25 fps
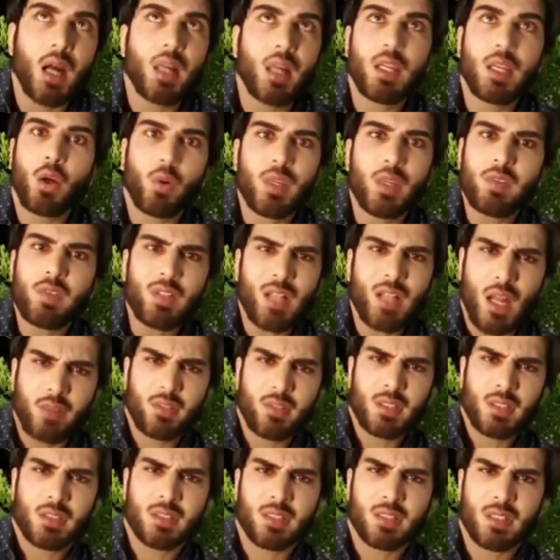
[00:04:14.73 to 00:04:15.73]
or even
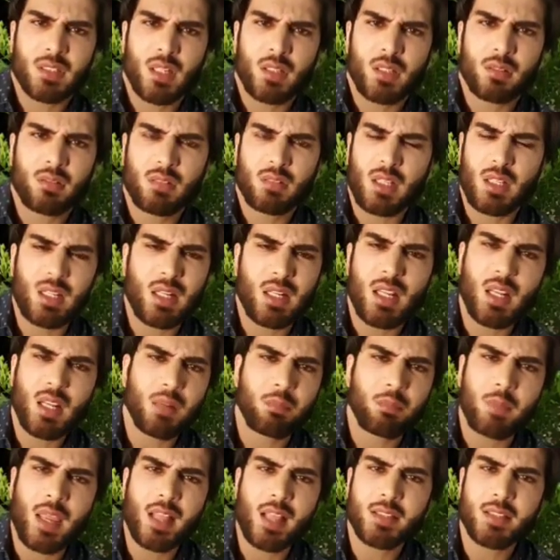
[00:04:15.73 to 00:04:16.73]
hundreds
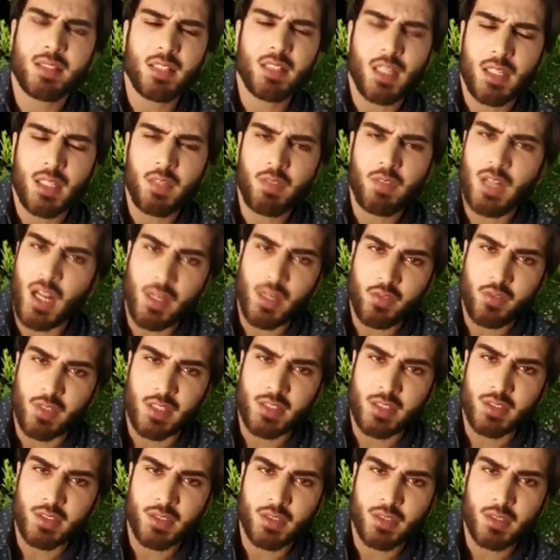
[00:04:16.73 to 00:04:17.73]
mails, in even
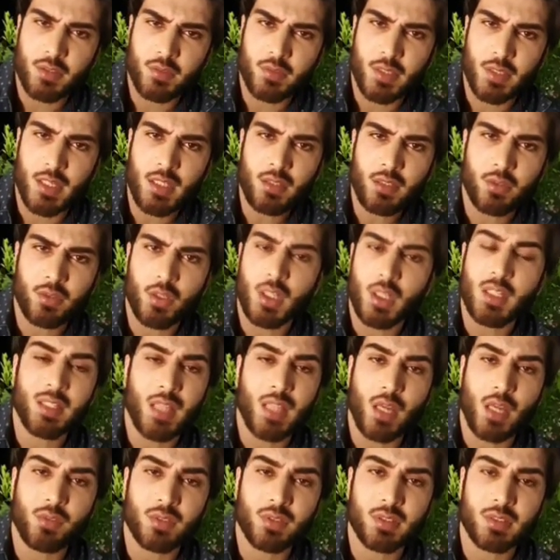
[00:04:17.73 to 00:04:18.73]
hundreds, right, not in
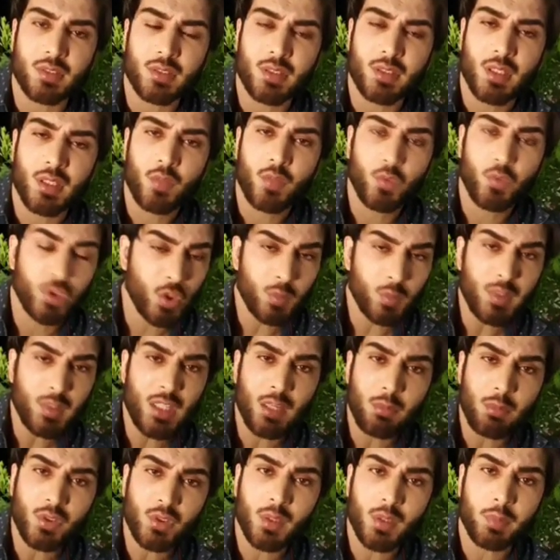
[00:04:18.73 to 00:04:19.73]
thousands, would you be
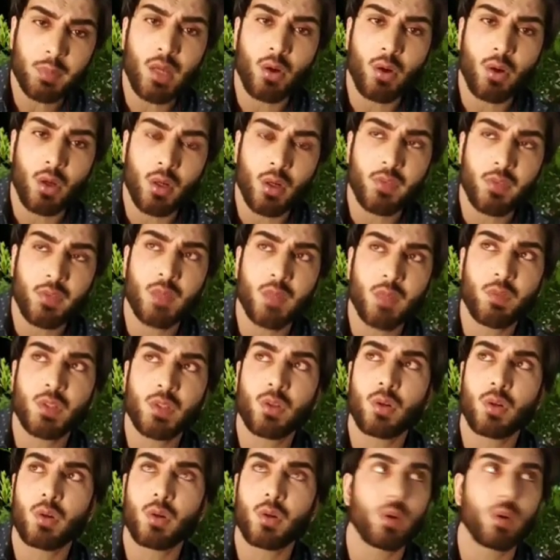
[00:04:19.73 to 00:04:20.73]
able to reply all of them
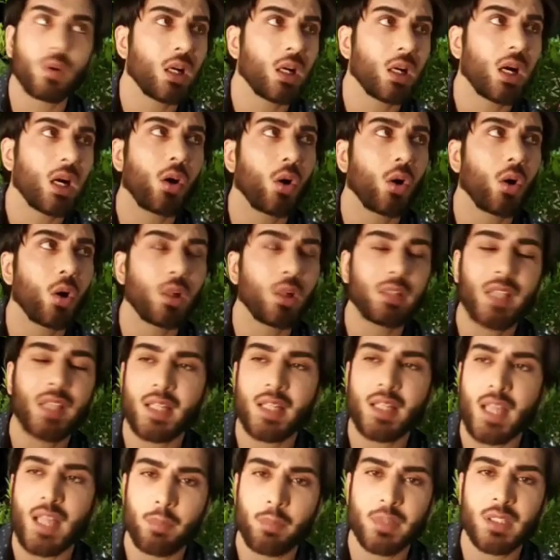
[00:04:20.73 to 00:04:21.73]
with all
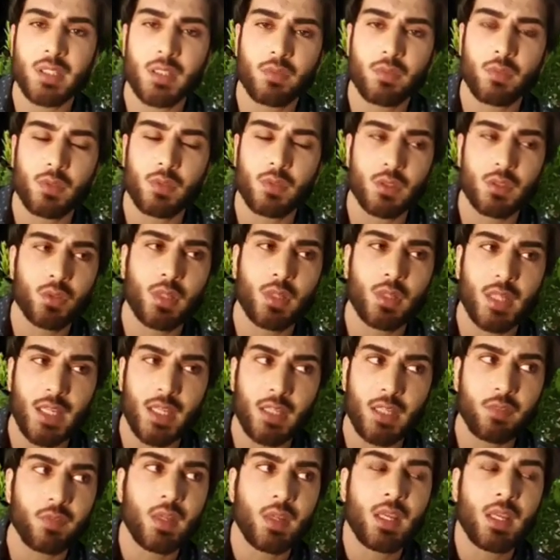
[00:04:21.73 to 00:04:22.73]
that happening in your
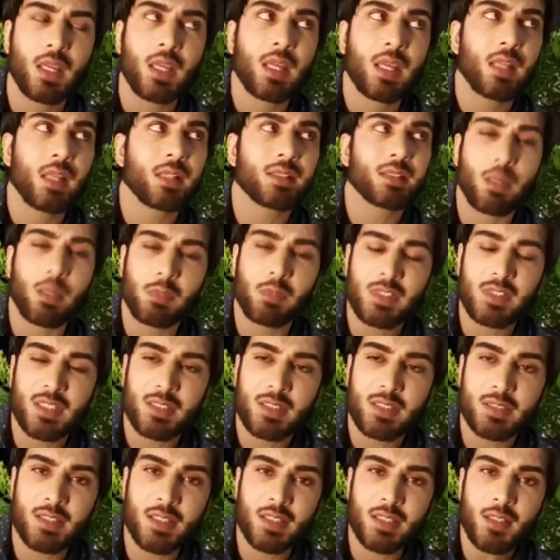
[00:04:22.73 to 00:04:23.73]
life
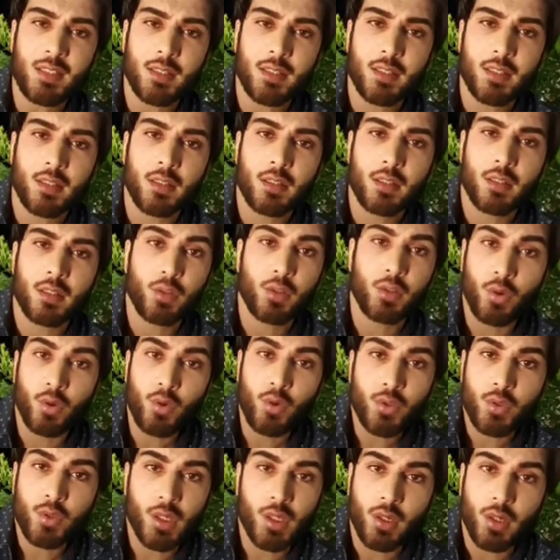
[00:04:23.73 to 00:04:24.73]
simultaneously?
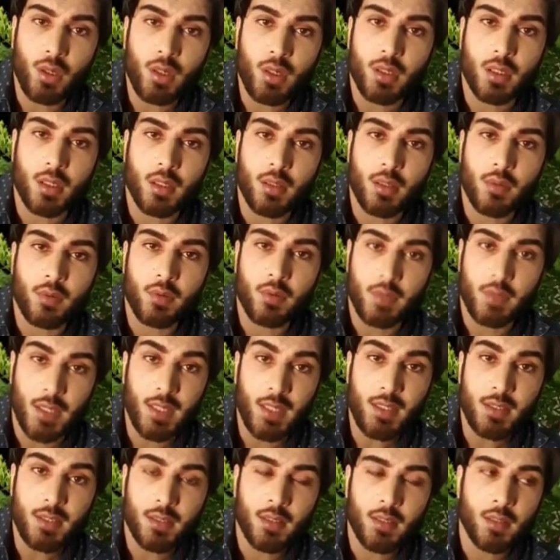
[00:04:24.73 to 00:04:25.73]
No, you cannot,
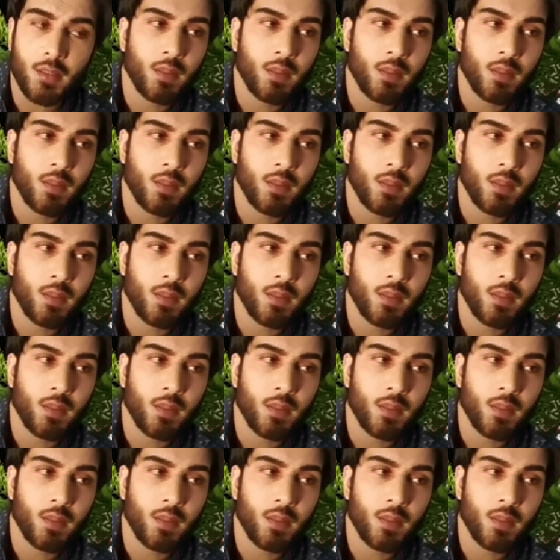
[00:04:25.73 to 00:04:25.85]
right?